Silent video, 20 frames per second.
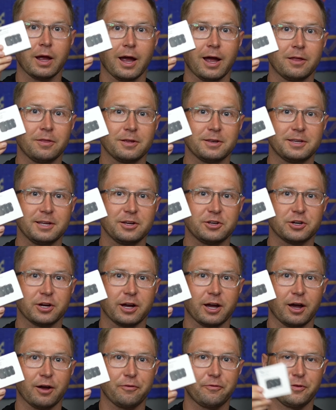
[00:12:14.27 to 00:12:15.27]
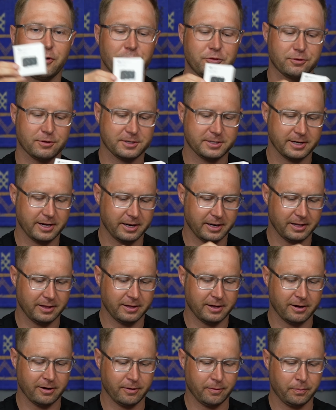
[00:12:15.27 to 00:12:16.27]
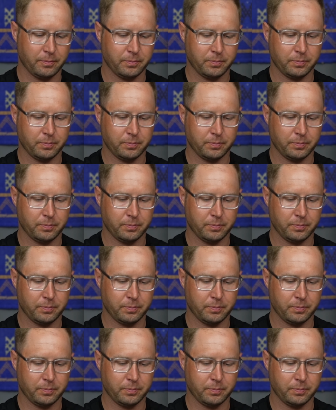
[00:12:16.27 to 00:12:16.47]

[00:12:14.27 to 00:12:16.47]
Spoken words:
and the DJI filter set in there.